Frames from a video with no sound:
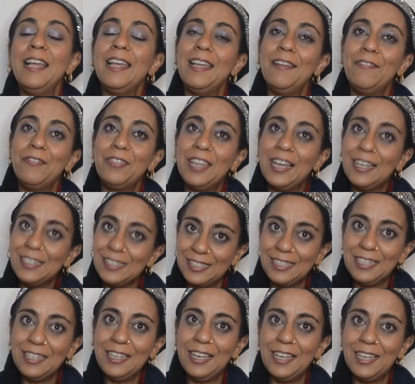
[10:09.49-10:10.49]
If that's
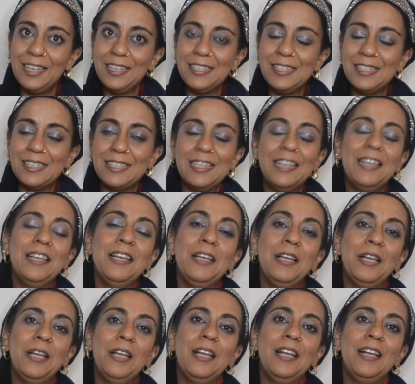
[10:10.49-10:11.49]
the case,
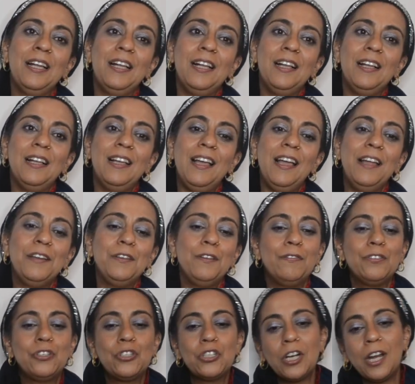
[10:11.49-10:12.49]
and
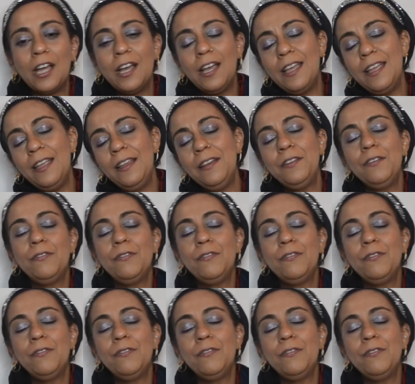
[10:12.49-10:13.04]
you've tried,